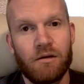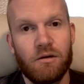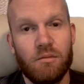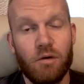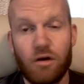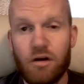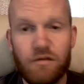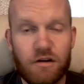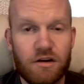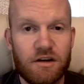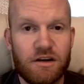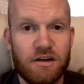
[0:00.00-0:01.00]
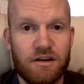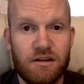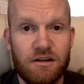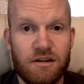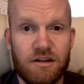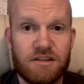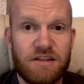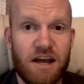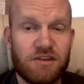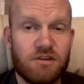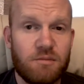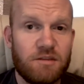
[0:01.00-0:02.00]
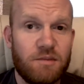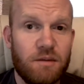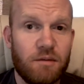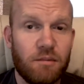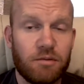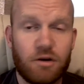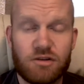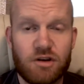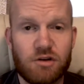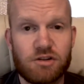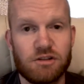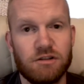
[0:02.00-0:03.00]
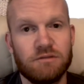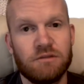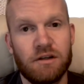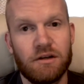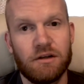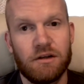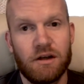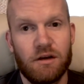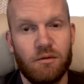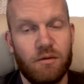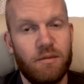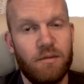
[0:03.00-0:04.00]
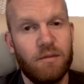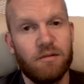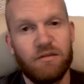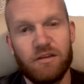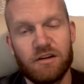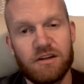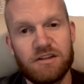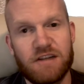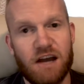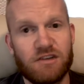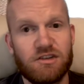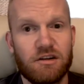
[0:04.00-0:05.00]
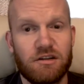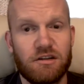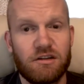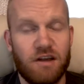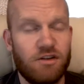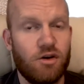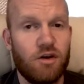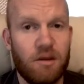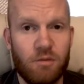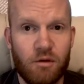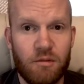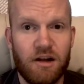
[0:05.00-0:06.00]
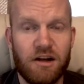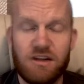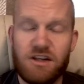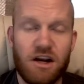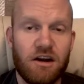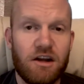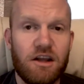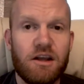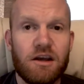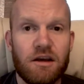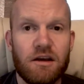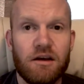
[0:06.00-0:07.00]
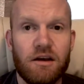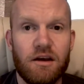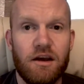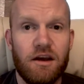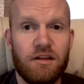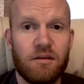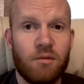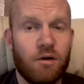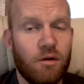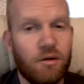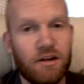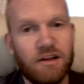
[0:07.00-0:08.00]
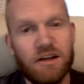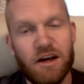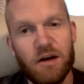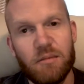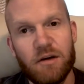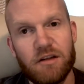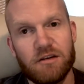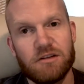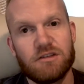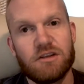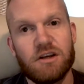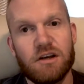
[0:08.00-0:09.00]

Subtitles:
Moreover, nostalgia makes people pro-social. When people feel nostalgic, they donate more money to charity, and they're more willing to help others.